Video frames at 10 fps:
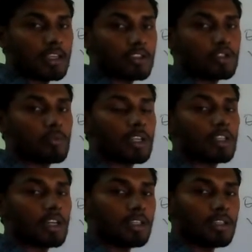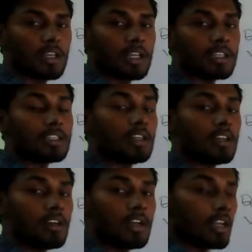assuming that
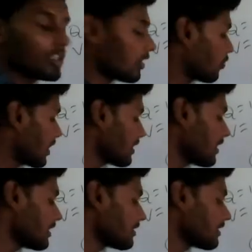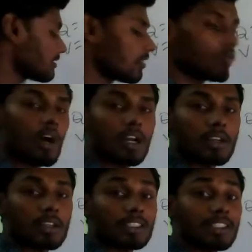here the work done in the sense of
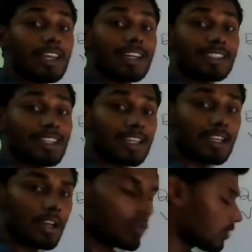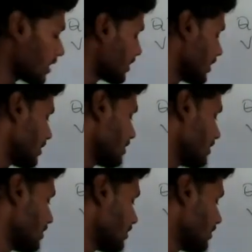what? Electrical work done.